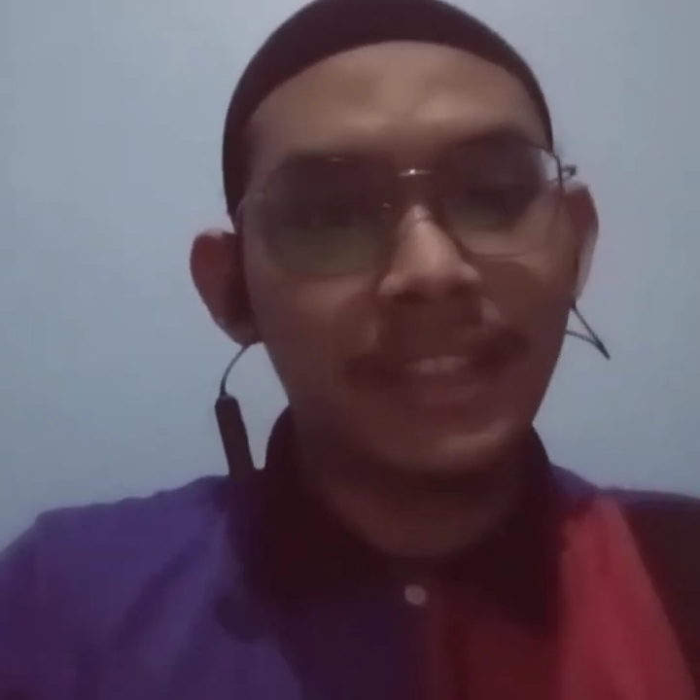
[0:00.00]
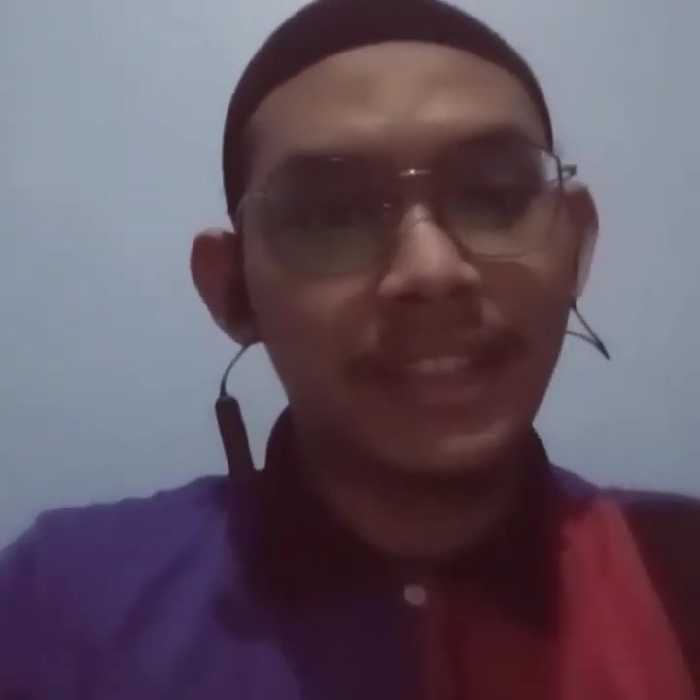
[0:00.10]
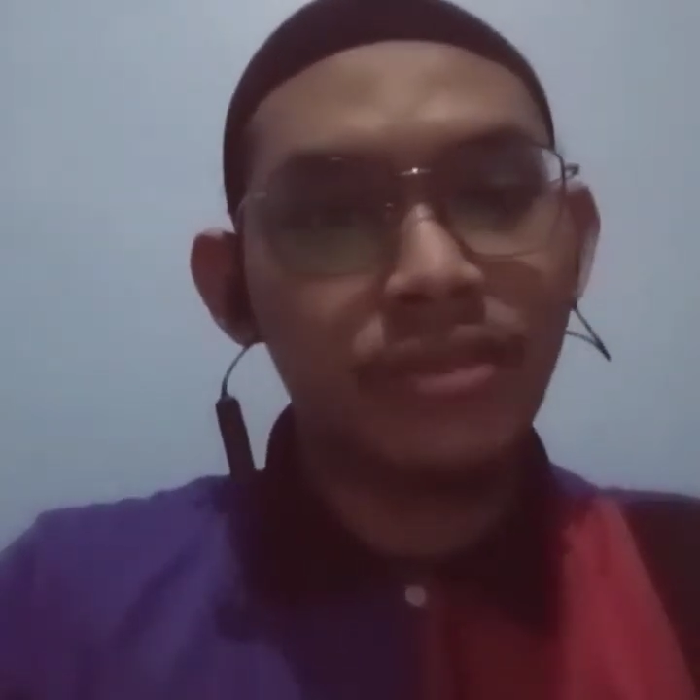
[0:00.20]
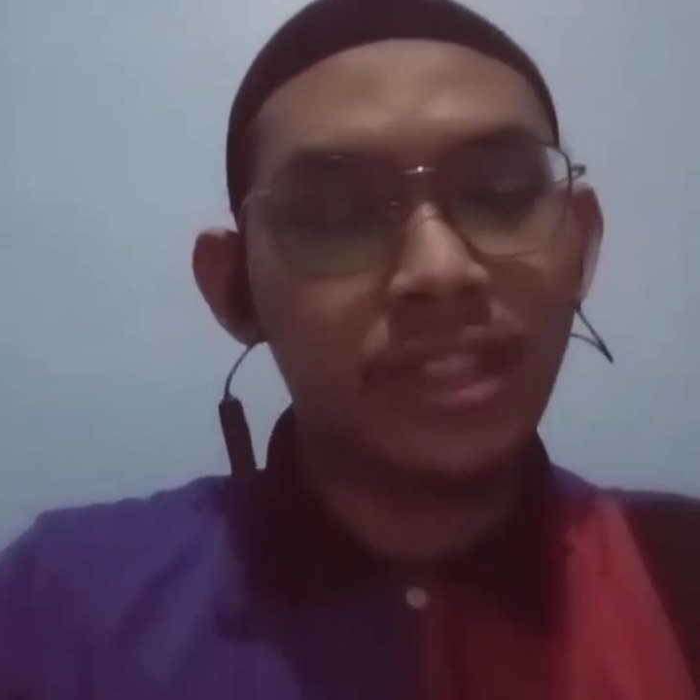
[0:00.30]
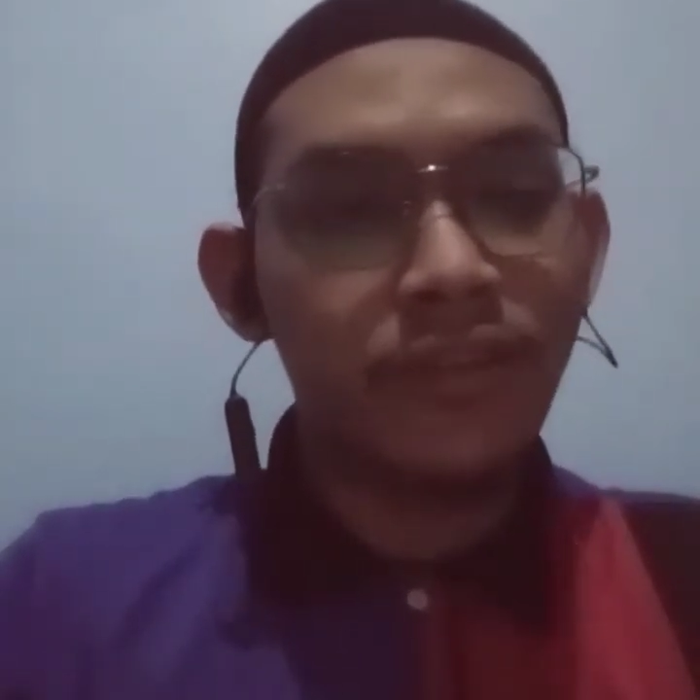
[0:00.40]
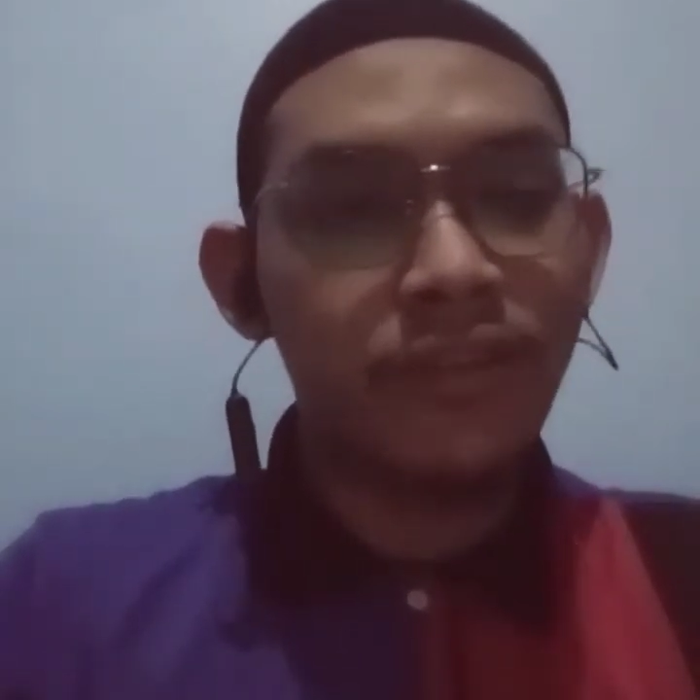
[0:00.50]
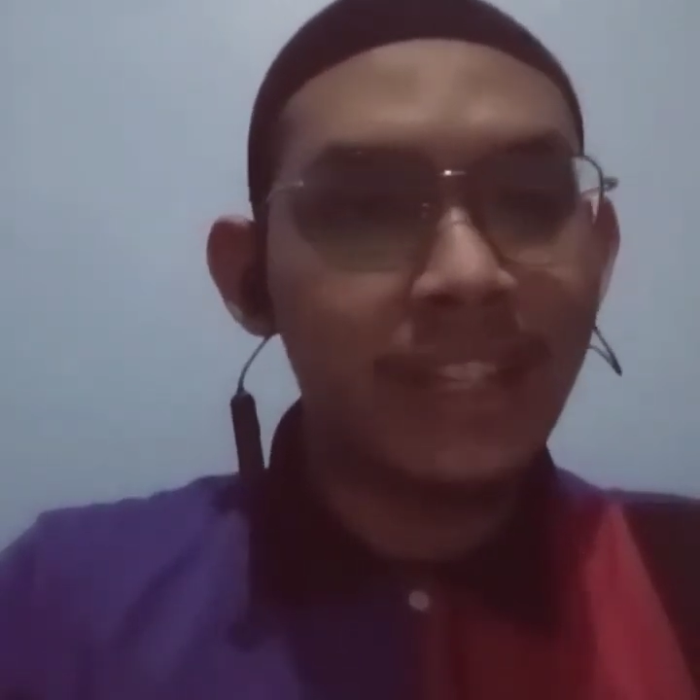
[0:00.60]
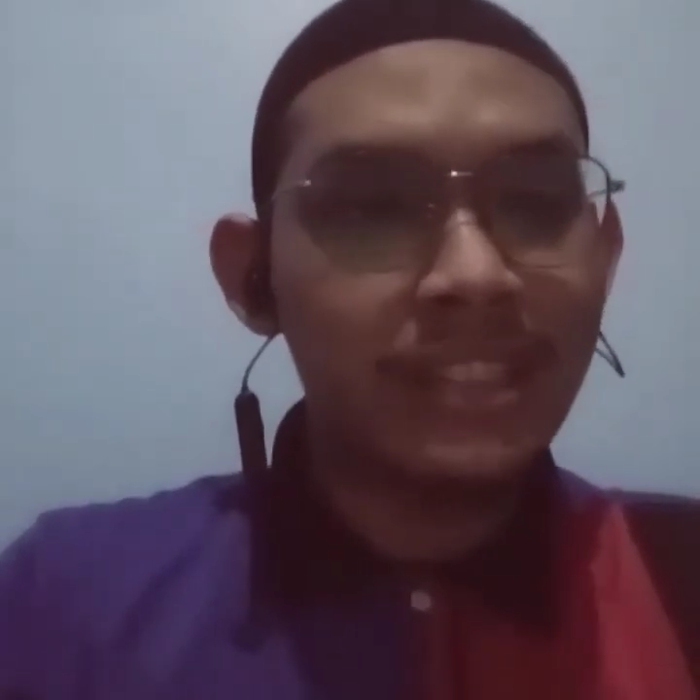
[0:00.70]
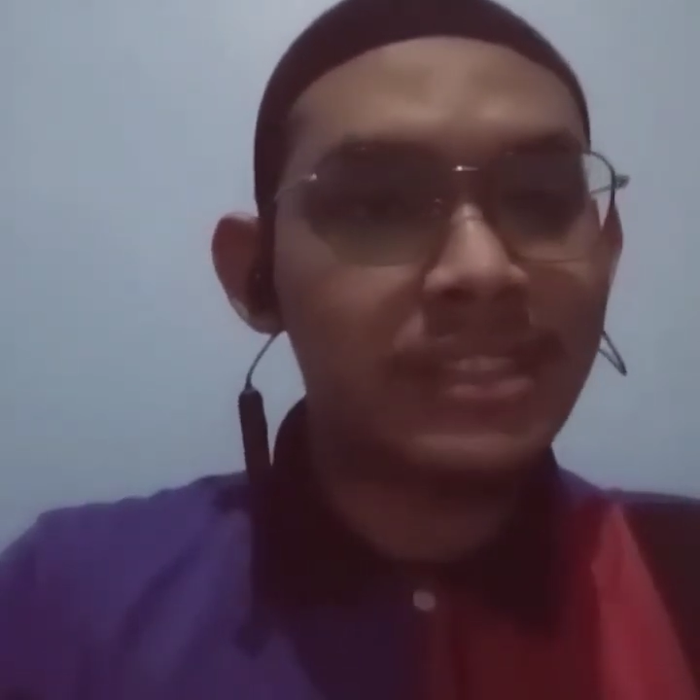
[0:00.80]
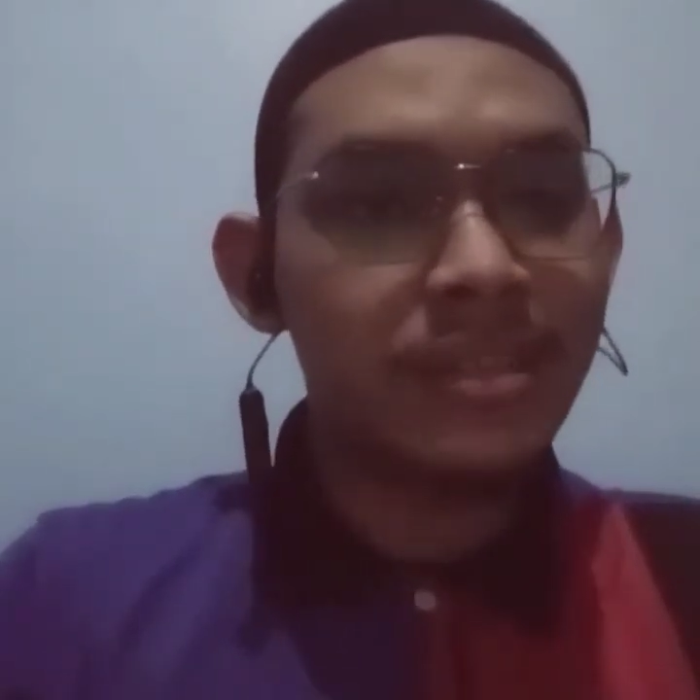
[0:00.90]
Thousands of
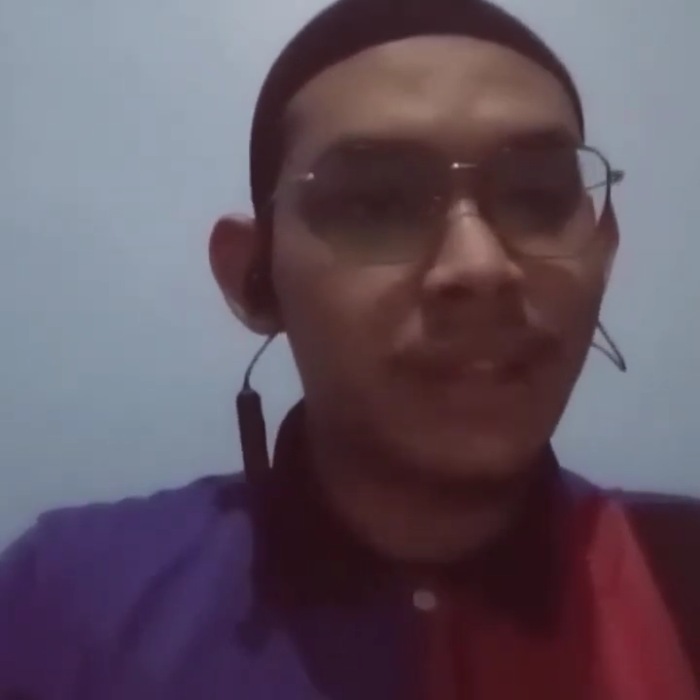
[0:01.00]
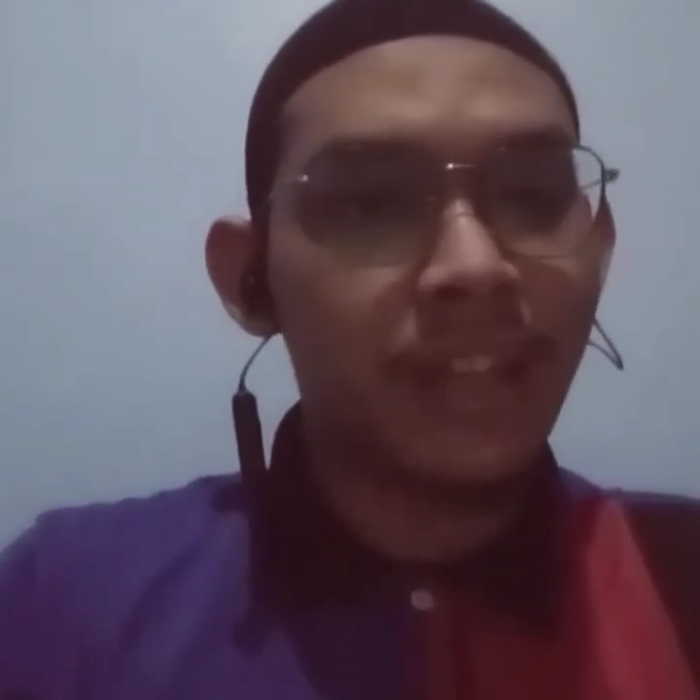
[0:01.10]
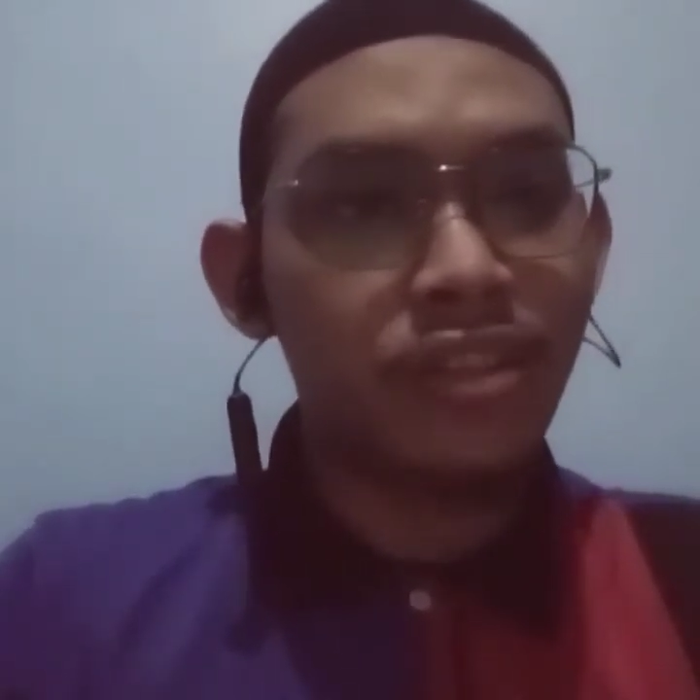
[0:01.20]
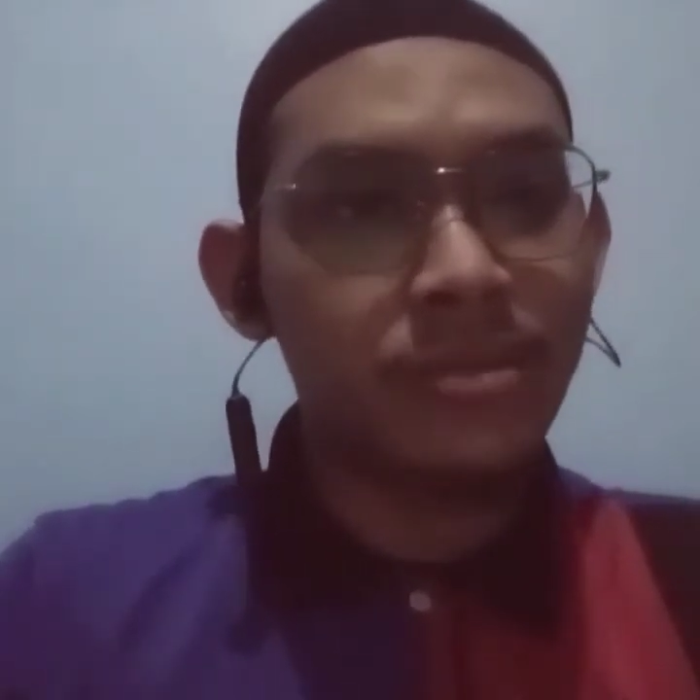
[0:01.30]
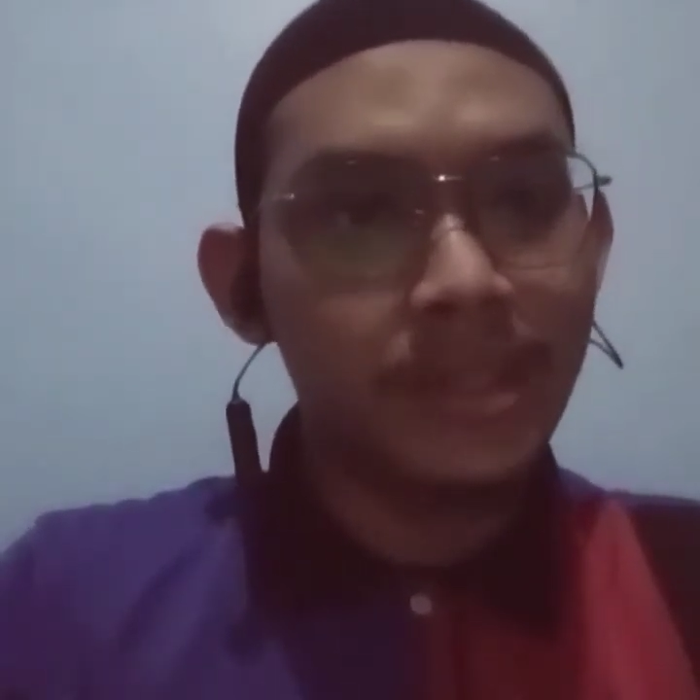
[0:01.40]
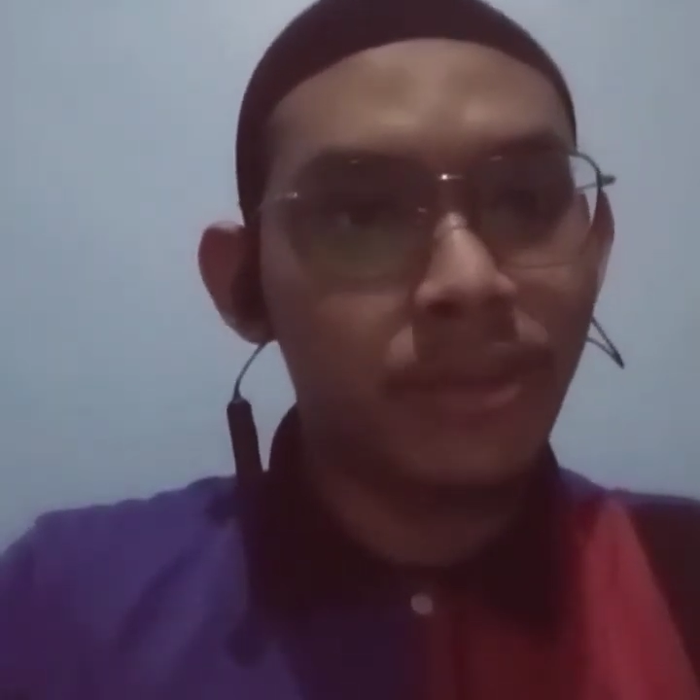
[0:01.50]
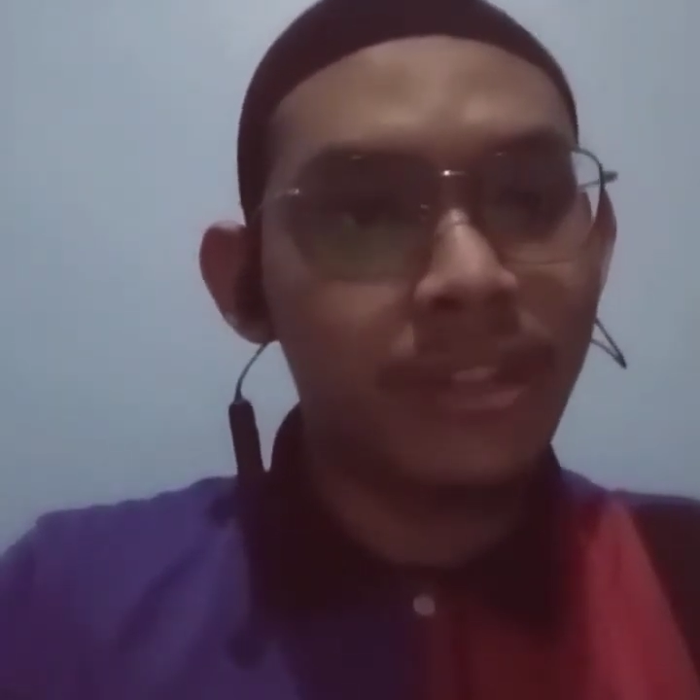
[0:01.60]
various cosmetic